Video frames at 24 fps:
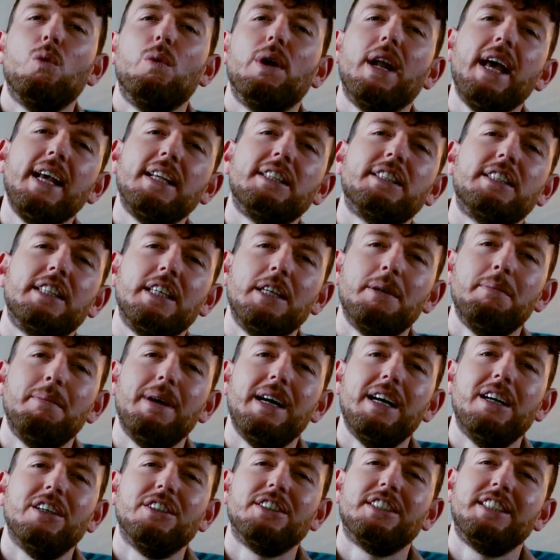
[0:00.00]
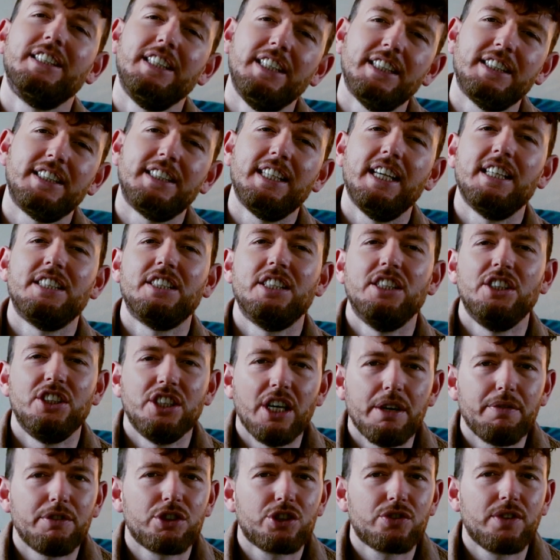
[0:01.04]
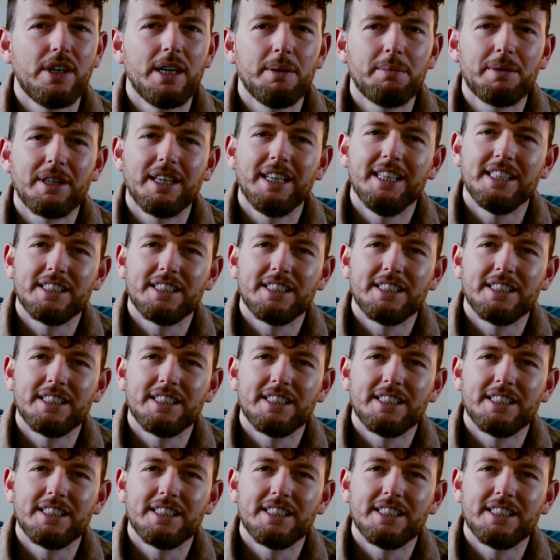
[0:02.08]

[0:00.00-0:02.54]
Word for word: with H T M L, C S S and JavaScript,